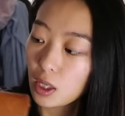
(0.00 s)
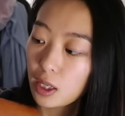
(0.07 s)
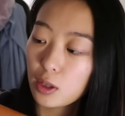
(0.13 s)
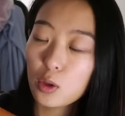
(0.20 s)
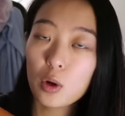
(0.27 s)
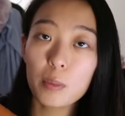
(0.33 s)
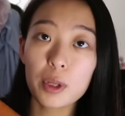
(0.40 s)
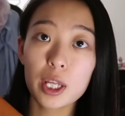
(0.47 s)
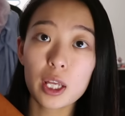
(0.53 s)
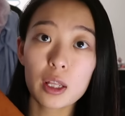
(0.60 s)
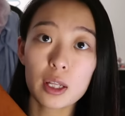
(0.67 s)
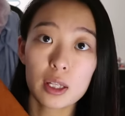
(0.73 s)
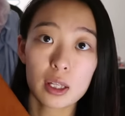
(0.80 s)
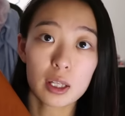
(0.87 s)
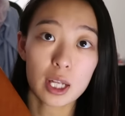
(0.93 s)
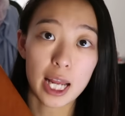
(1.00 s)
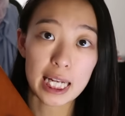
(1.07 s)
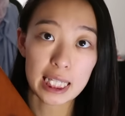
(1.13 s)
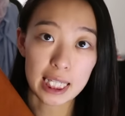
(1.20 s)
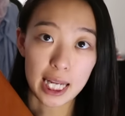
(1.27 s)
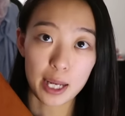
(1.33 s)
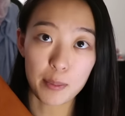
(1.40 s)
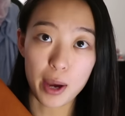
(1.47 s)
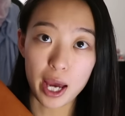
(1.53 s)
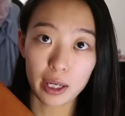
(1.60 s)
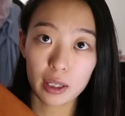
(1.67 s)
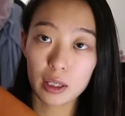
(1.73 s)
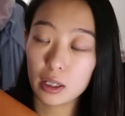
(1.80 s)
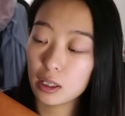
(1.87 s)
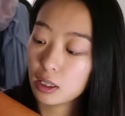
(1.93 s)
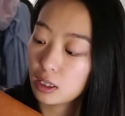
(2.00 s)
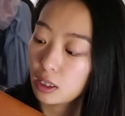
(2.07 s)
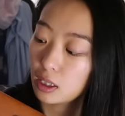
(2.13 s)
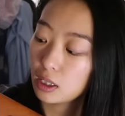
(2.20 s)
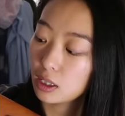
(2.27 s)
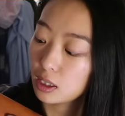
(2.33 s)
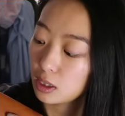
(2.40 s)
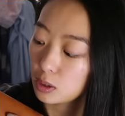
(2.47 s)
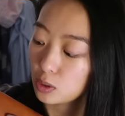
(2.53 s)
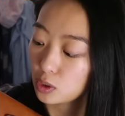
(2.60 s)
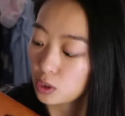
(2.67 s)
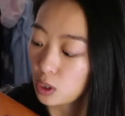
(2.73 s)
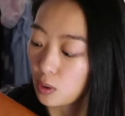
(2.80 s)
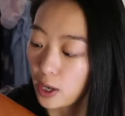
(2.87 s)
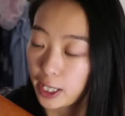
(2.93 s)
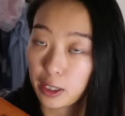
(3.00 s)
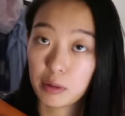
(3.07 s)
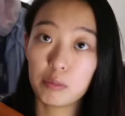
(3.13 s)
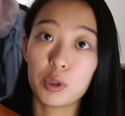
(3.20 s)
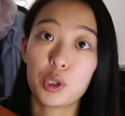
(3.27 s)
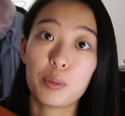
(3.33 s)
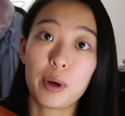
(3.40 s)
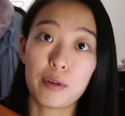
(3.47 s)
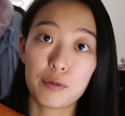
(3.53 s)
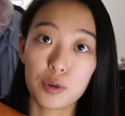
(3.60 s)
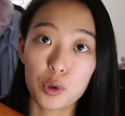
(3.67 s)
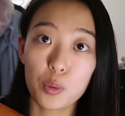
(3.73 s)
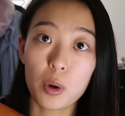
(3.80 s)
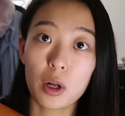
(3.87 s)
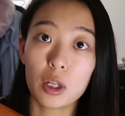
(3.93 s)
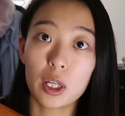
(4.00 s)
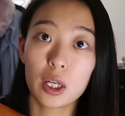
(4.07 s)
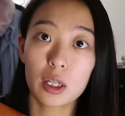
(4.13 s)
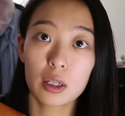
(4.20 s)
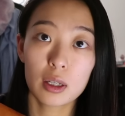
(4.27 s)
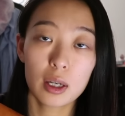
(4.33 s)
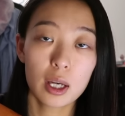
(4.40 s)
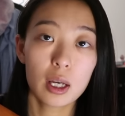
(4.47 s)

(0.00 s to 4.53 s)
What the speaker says: And normally this is a nice day bag, so I can put my full wallet,